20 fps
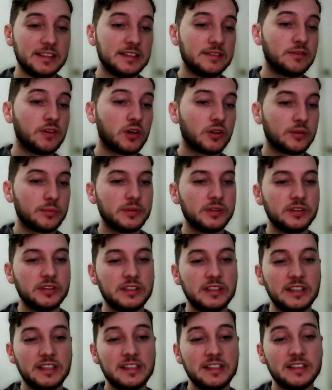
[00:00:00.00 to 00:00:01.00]
vulnerability
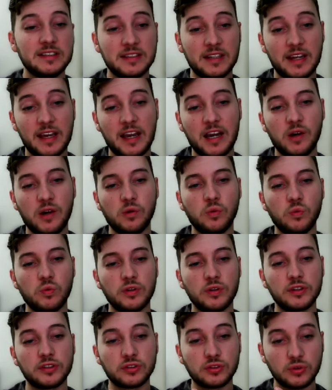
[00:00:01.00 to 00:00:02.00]
is and how it
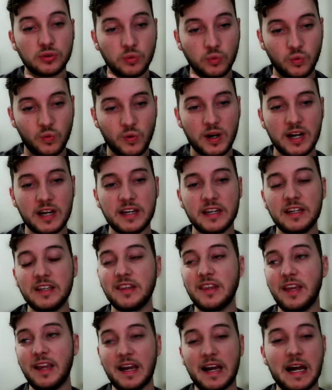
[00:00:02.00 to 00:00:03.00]
works, why
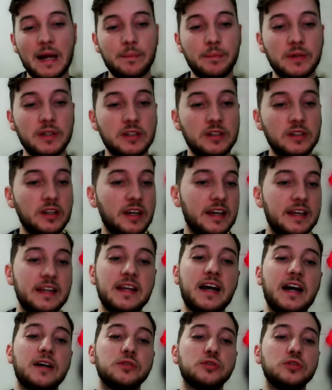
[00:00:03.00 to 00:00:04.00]
they happen, and
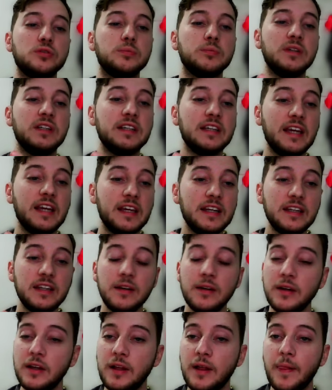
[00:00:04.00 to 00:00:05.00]
how to mitigate it.
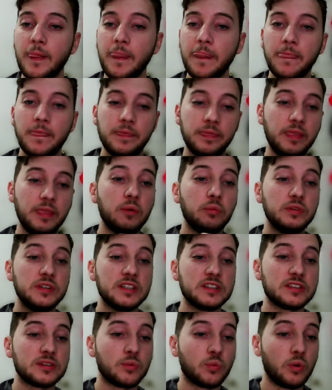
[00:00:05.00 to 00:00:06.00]
Then we did
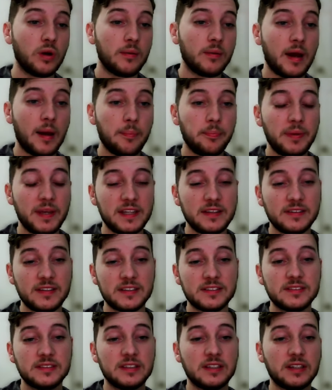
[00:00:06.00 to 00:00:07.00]
some web app pen
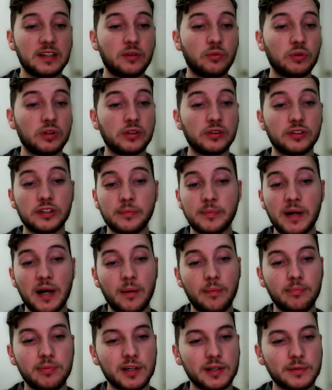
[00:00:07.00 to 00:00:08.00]
testing. We learned
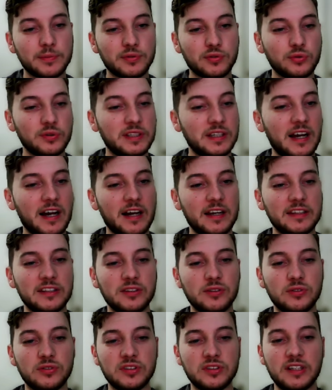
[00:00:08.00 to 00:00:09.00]
about Burp Suite, how to
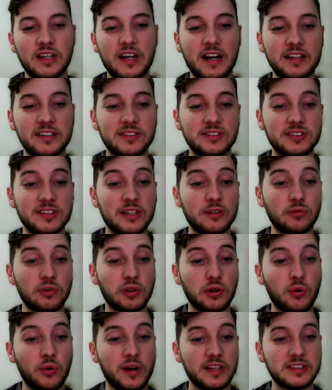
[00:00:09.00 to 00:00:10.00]
use it, how to send
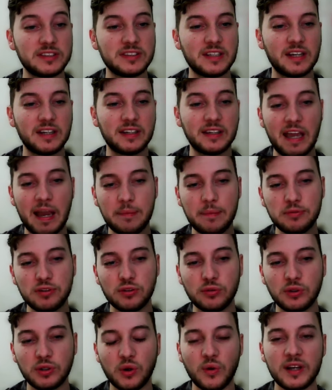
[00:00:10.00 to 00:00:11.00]
requests, how to capture
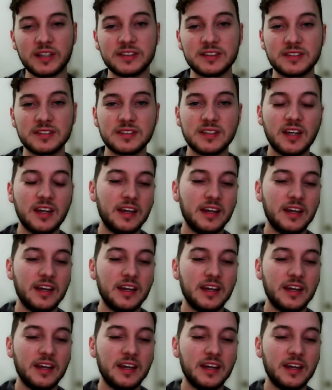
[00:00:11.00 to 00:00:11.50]
requests,